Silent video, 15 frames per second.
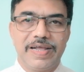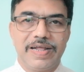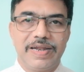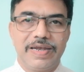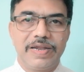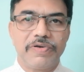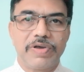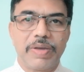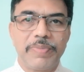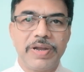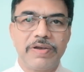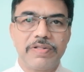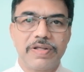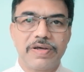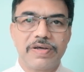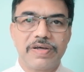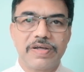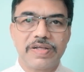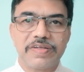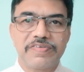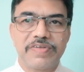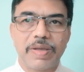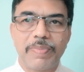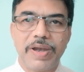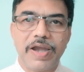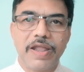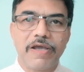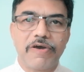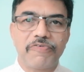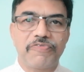Now coming to the
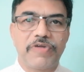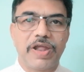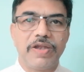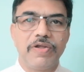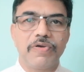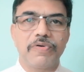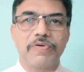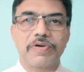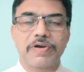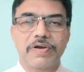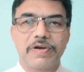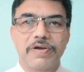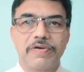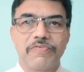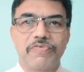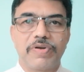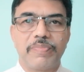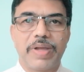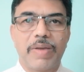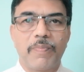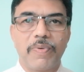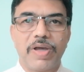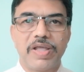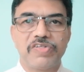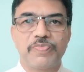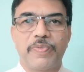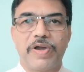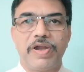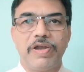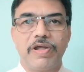stability of tenure from employee's
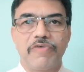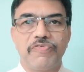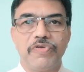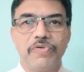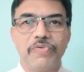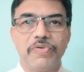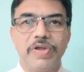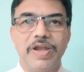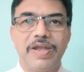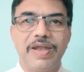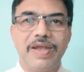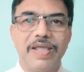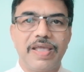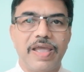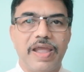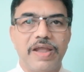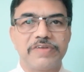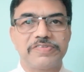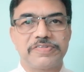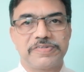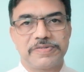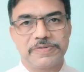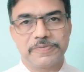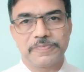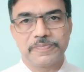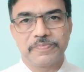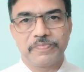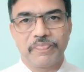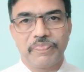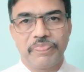point of view, it indicates
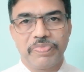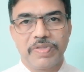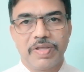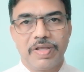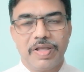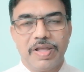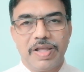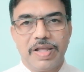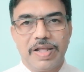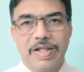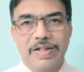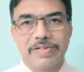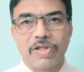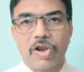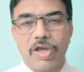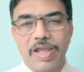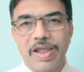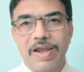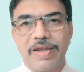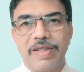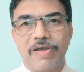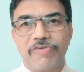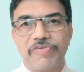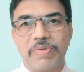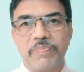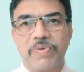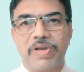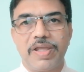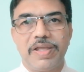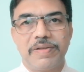the loyalty of
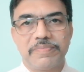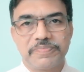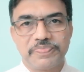employee,